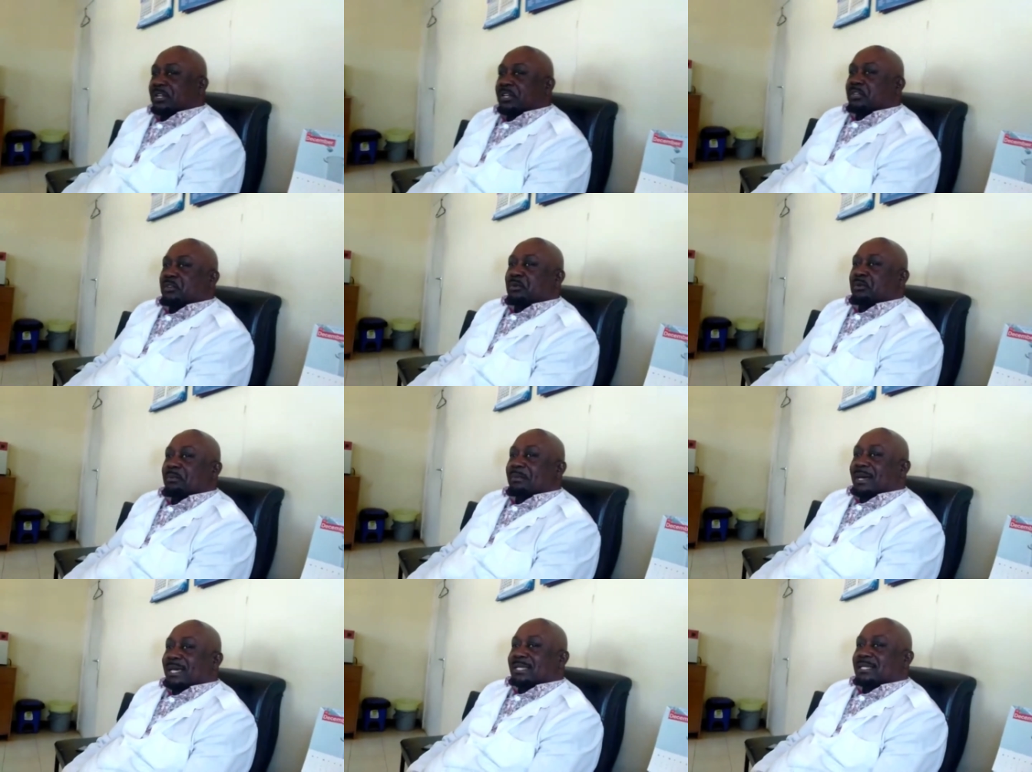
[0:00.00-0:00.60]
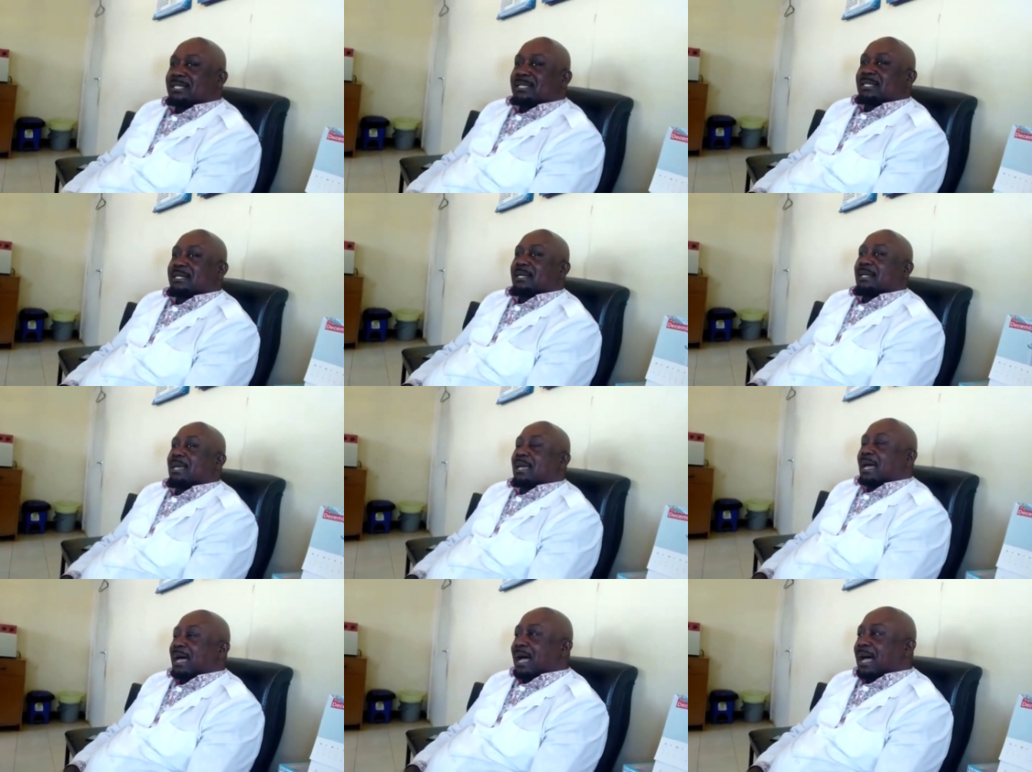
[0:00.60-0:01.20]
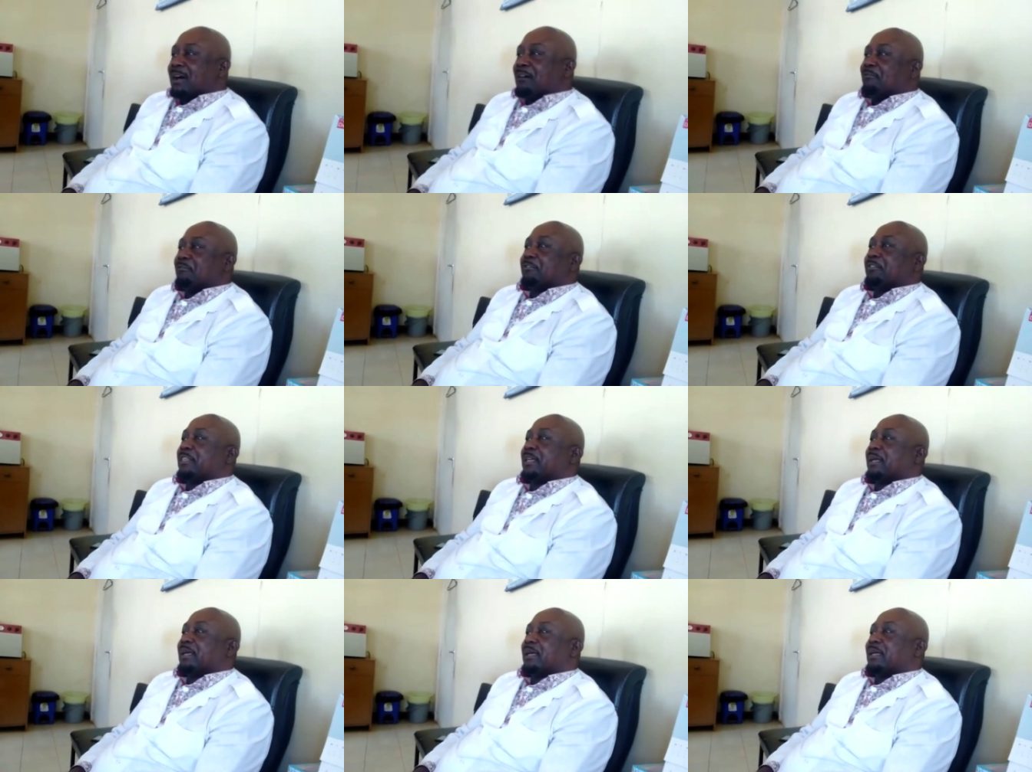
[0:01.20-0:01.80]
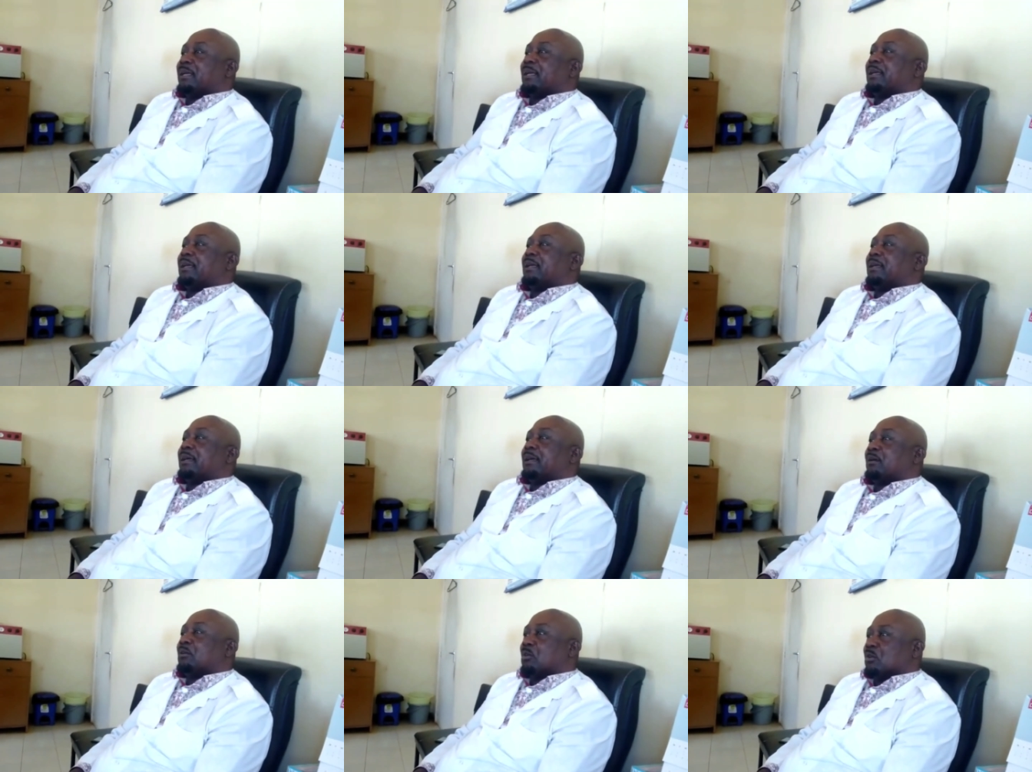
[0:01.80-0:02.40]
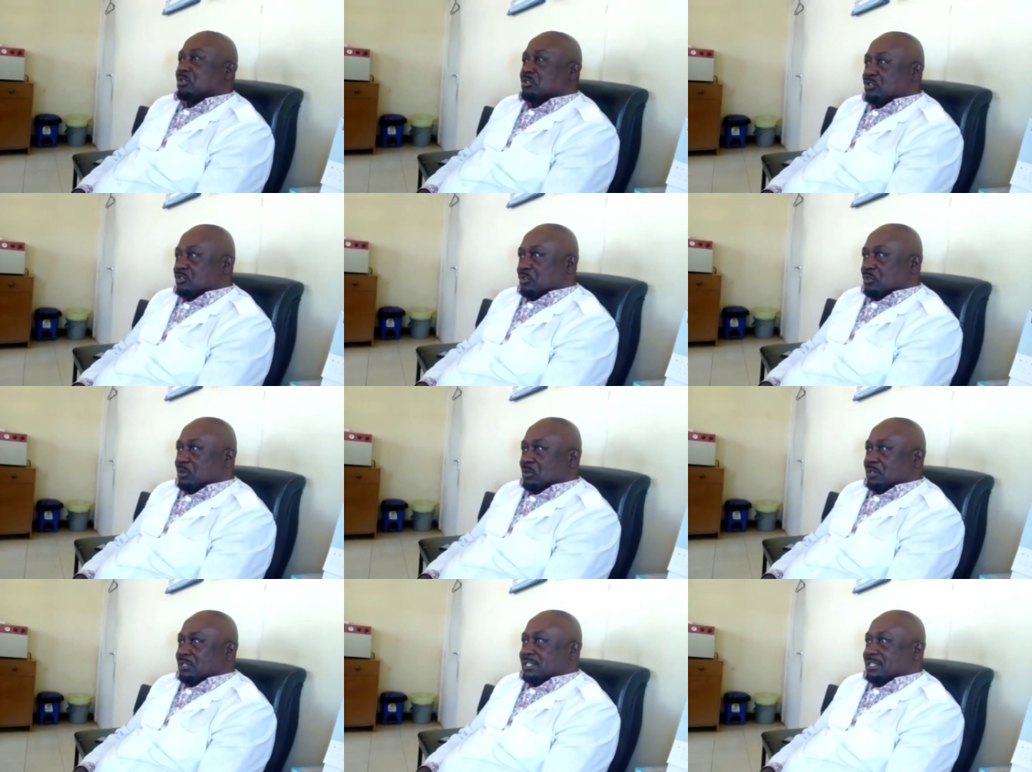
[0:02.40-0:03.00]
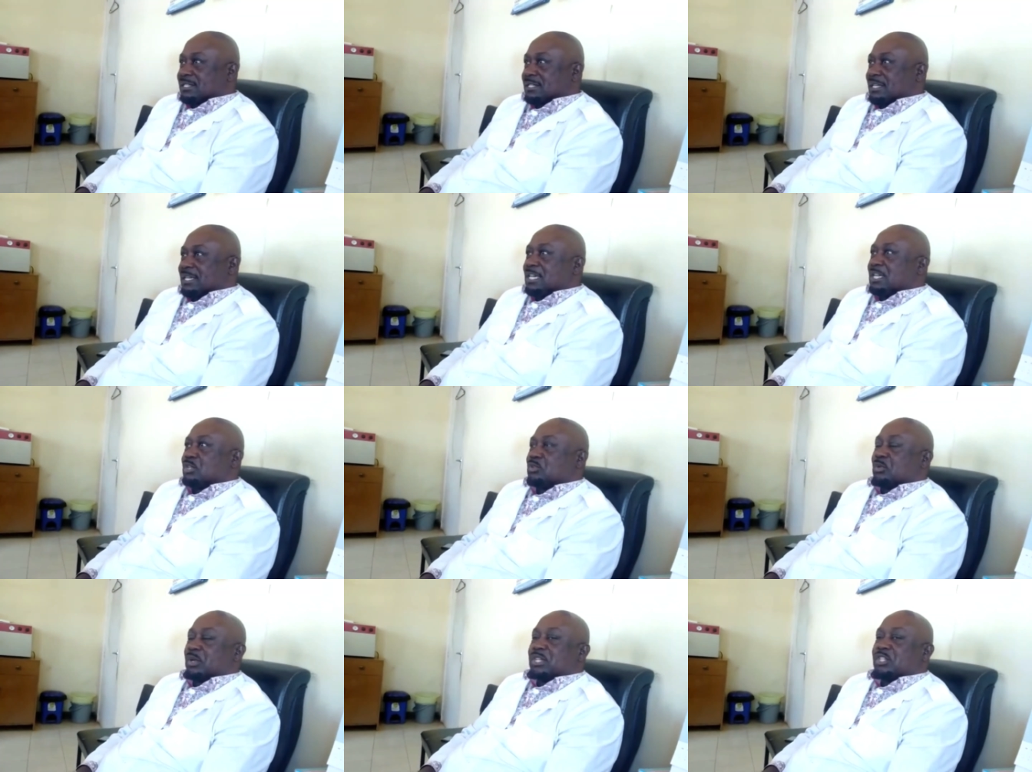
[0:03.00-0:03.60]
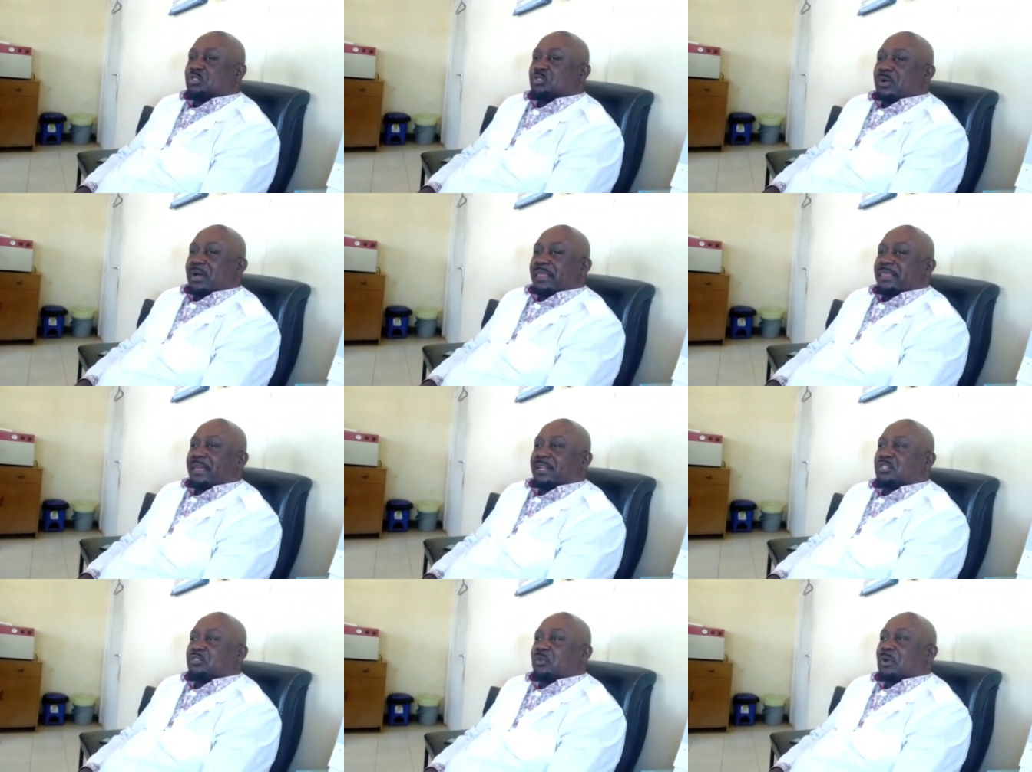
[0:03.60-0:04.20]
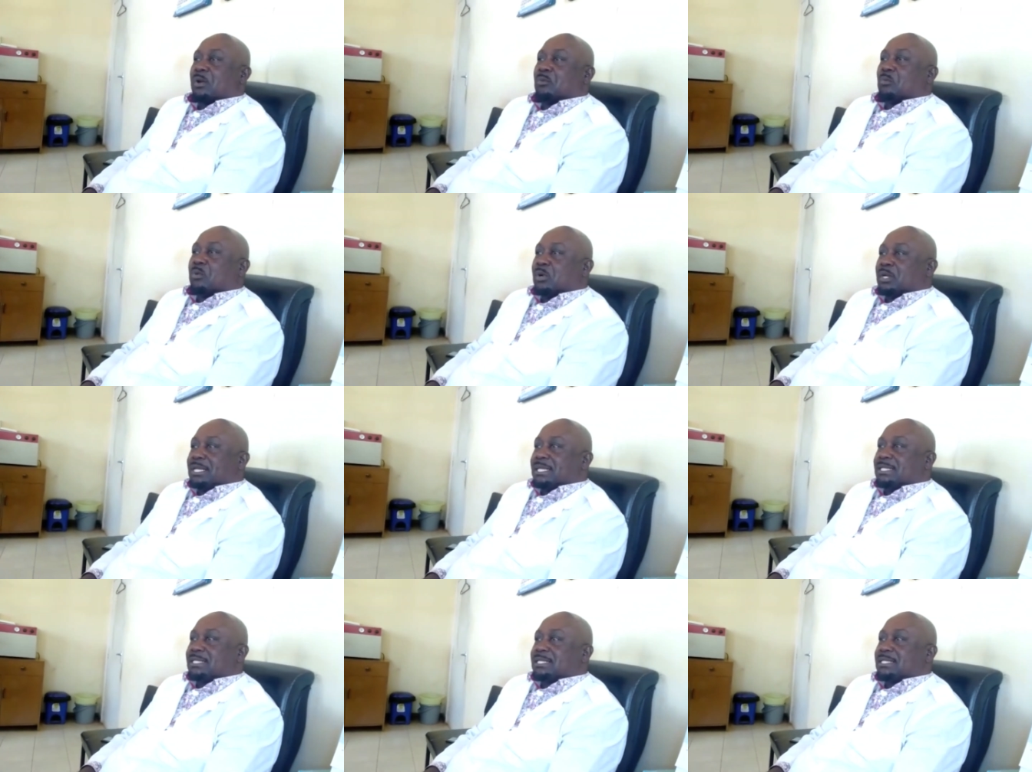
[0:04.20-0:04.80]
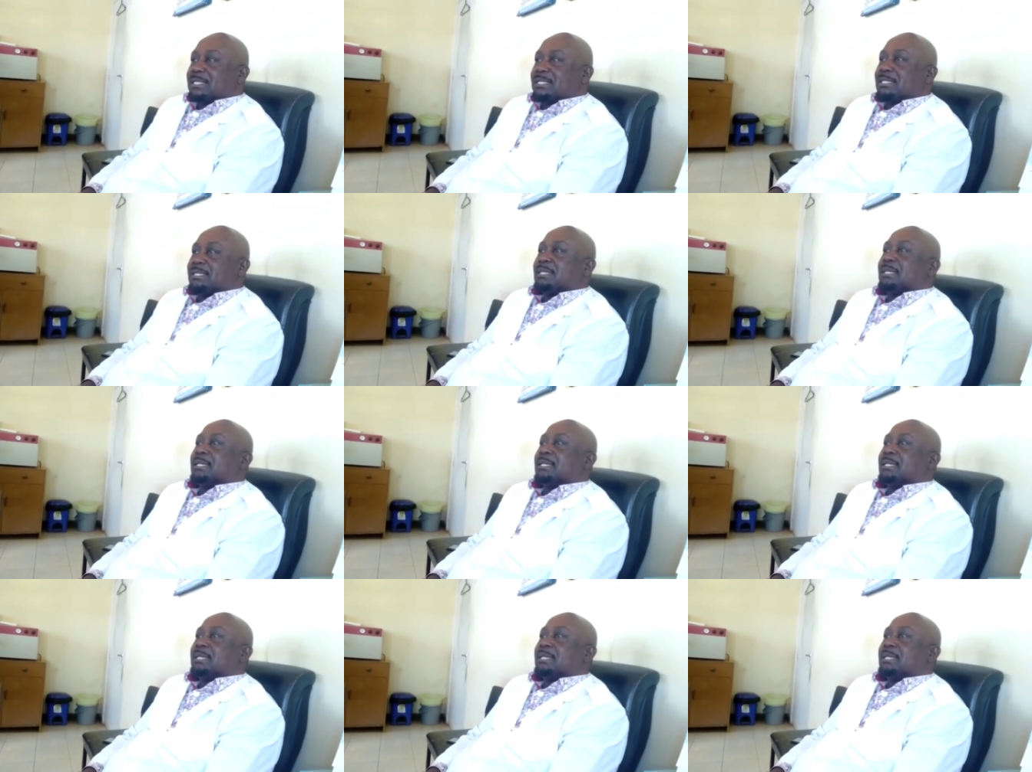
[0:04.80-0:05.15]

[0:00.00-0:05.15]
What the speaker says: you must have the controls to ensure that your quality